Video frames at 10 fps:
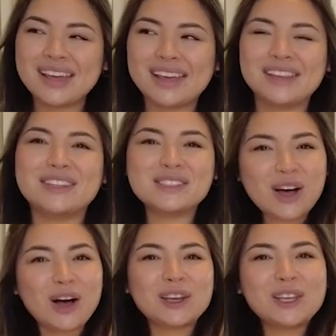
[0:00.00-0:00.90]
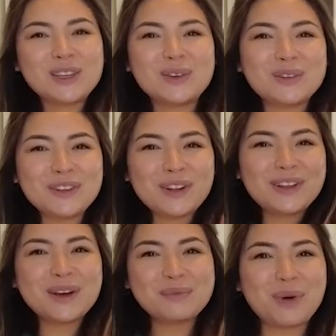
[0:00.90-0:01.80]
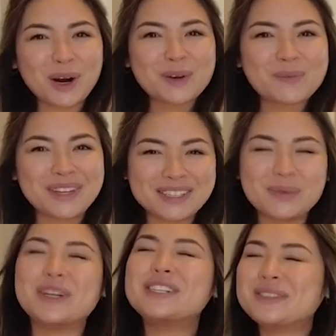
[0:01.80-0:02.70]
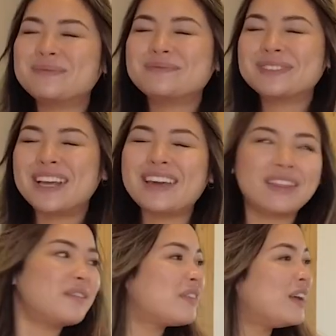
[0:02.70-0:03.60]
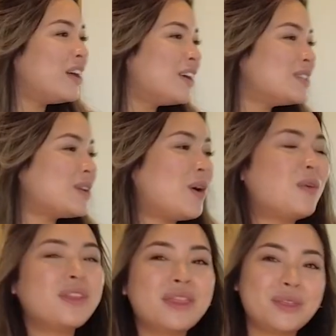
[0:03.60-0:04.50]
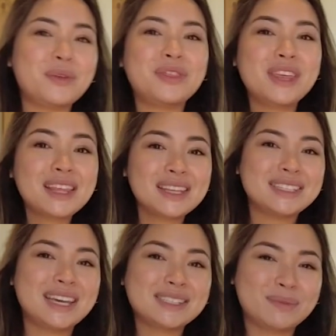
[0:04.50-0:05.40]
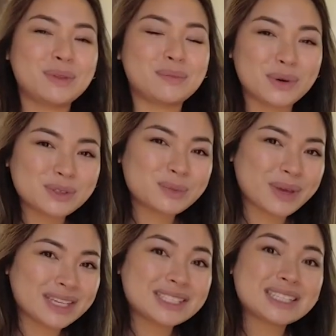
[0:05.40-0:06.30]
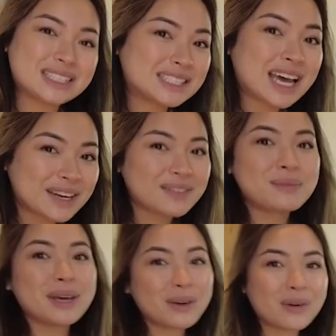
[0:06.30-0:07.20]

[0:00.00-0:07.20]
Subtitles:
in this cute little compartment, which I love. So the thing that takes up the most space inside of the micro